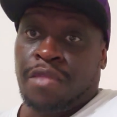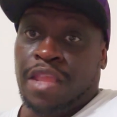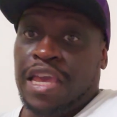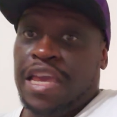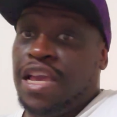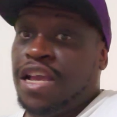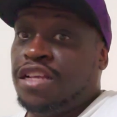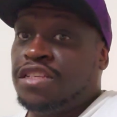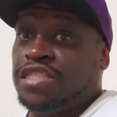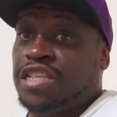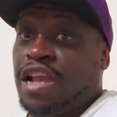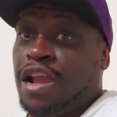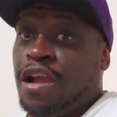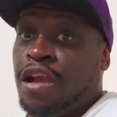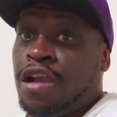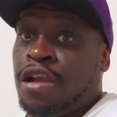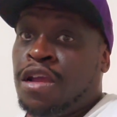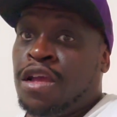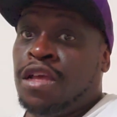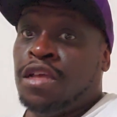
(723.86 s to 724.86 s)
Is
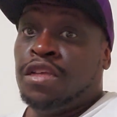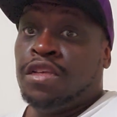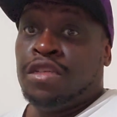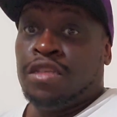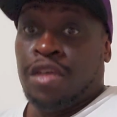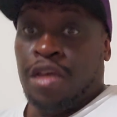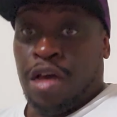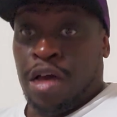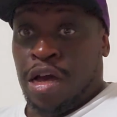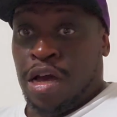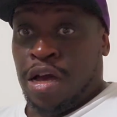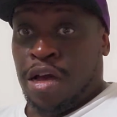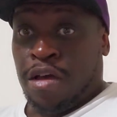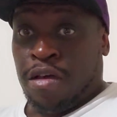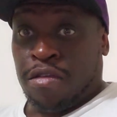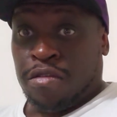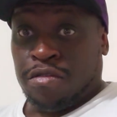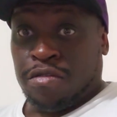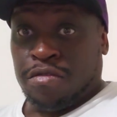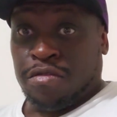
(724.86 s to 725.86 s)
there
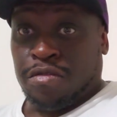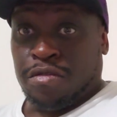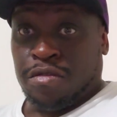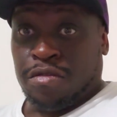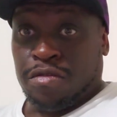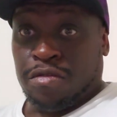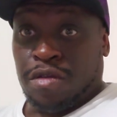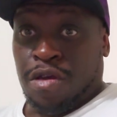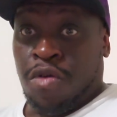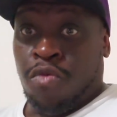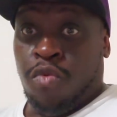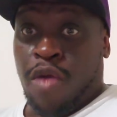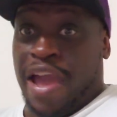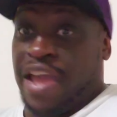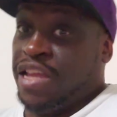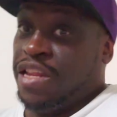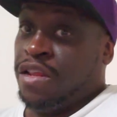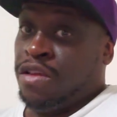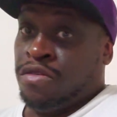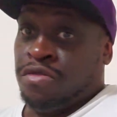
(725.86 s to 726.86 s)
a
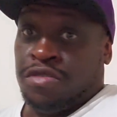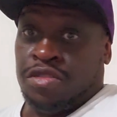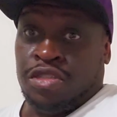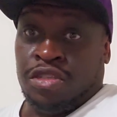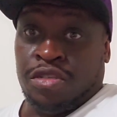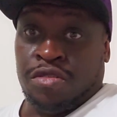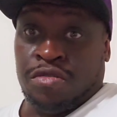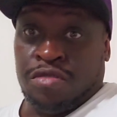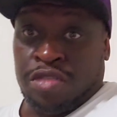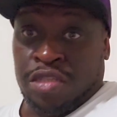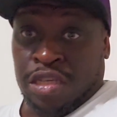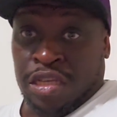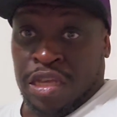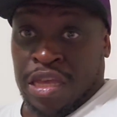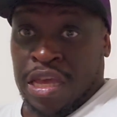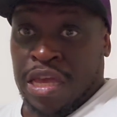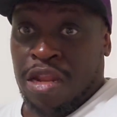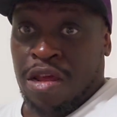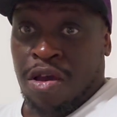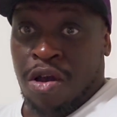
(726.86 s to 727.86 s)
way to
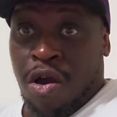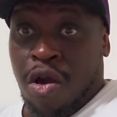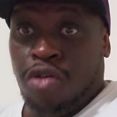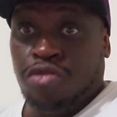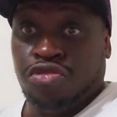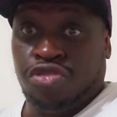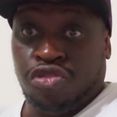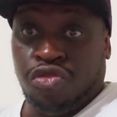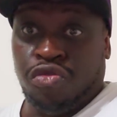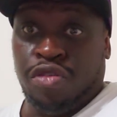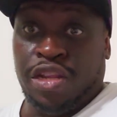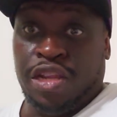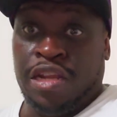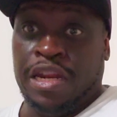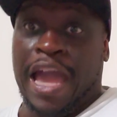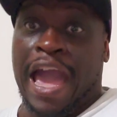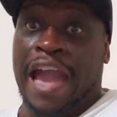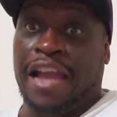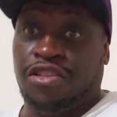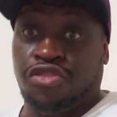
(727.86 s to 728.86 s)
get a hold to it
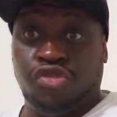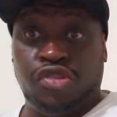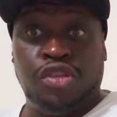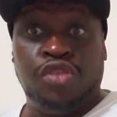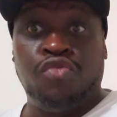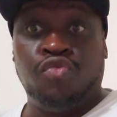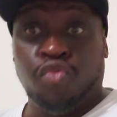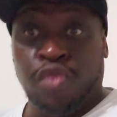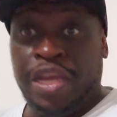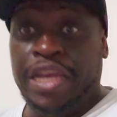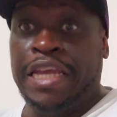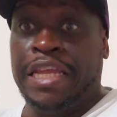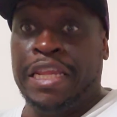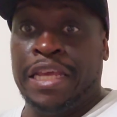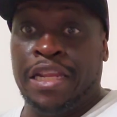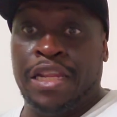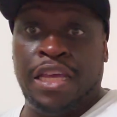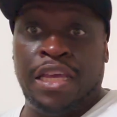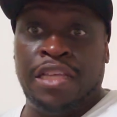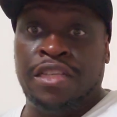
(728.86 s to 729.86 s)
and actually read
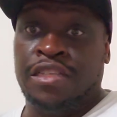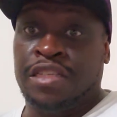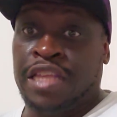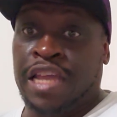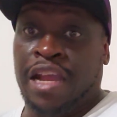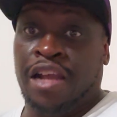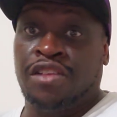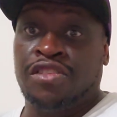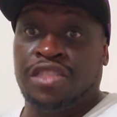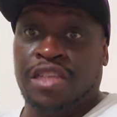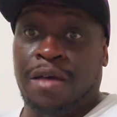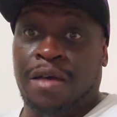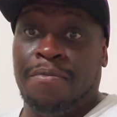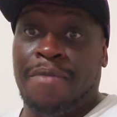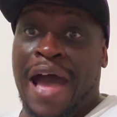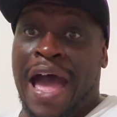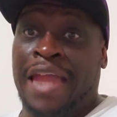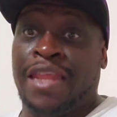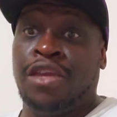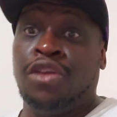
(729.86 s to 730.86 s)
it? Is there
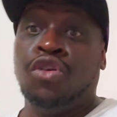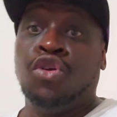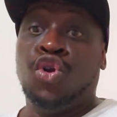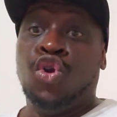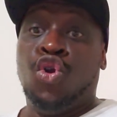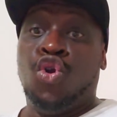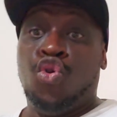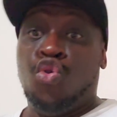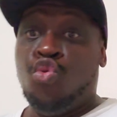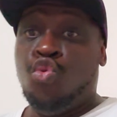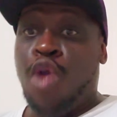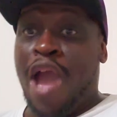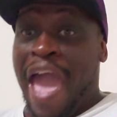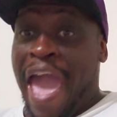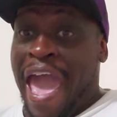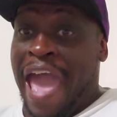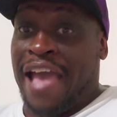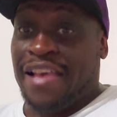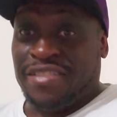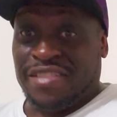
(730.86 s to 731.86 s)
somebody who
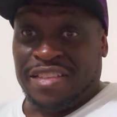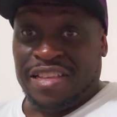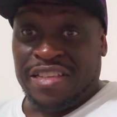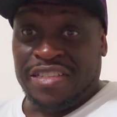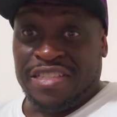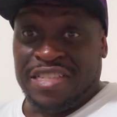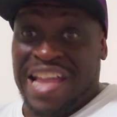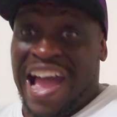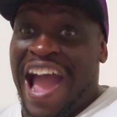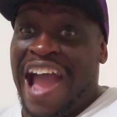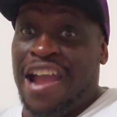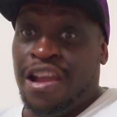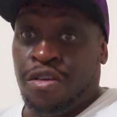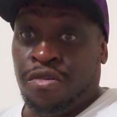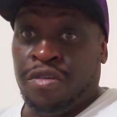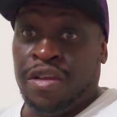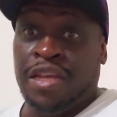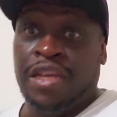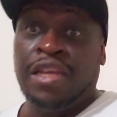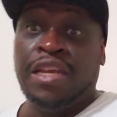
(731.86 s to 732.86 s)
has this
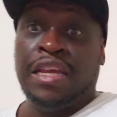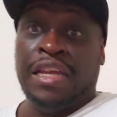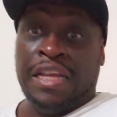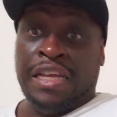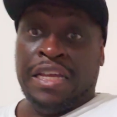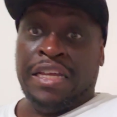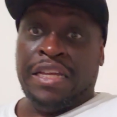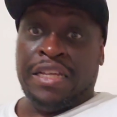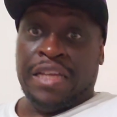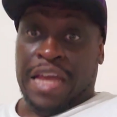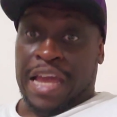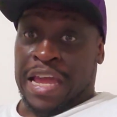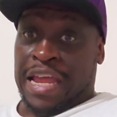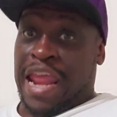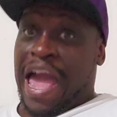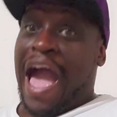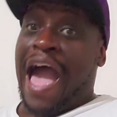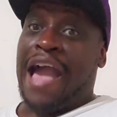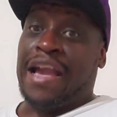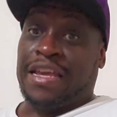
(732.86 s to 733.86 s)
diary and
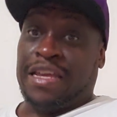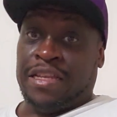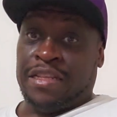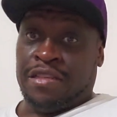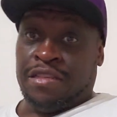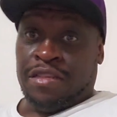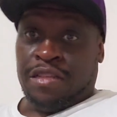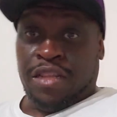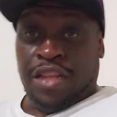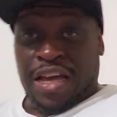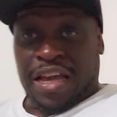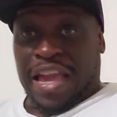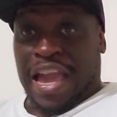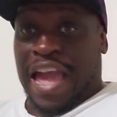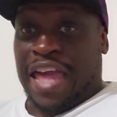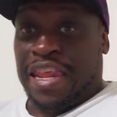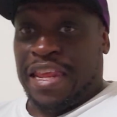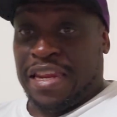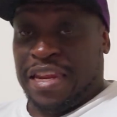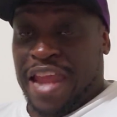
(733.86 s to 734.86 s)
I can look
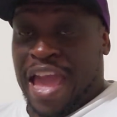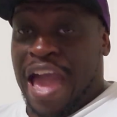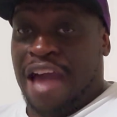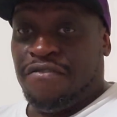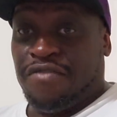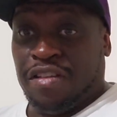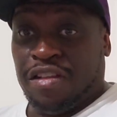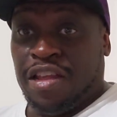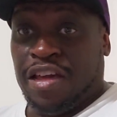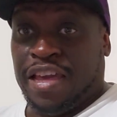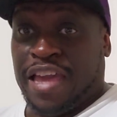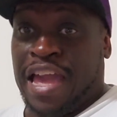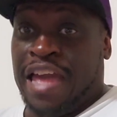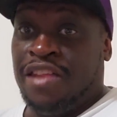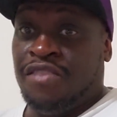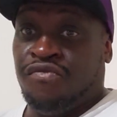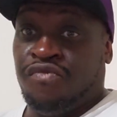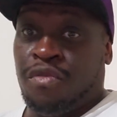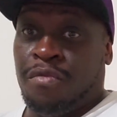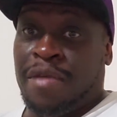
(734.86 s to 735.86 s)
at it and have a look at
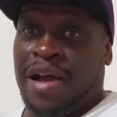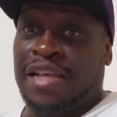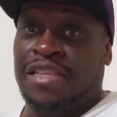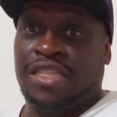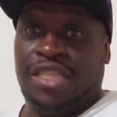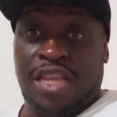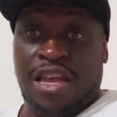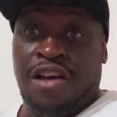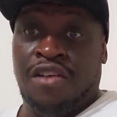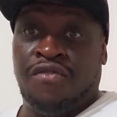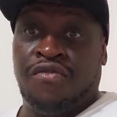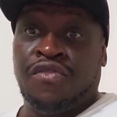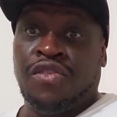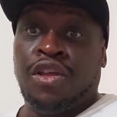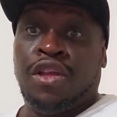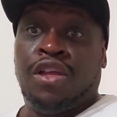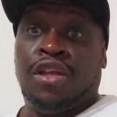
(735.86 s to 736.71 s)
it for myself